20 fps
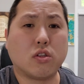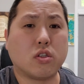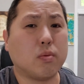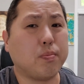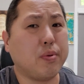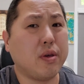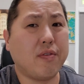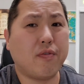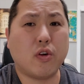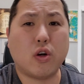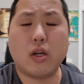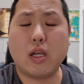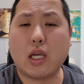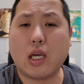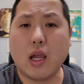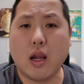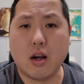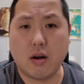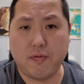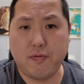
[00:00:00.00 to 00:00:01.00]
So be very
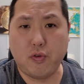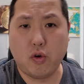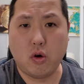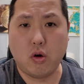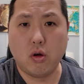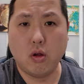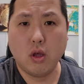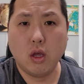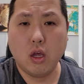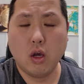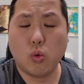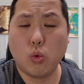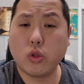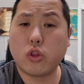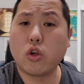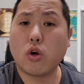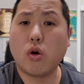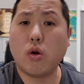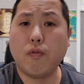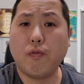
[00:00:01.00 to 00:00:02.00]
careful with
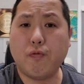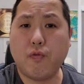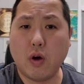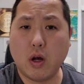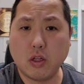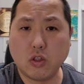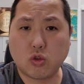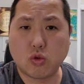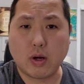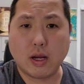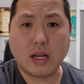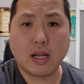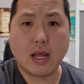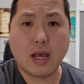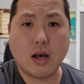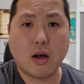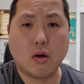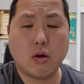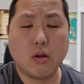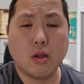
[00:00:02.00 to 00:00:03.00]
your own funds right
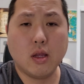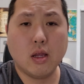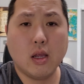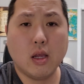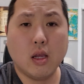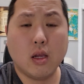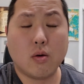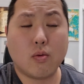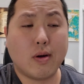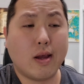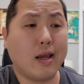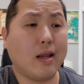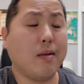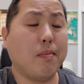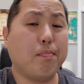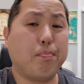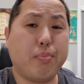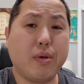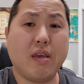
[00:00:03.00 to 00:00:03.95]
now, right?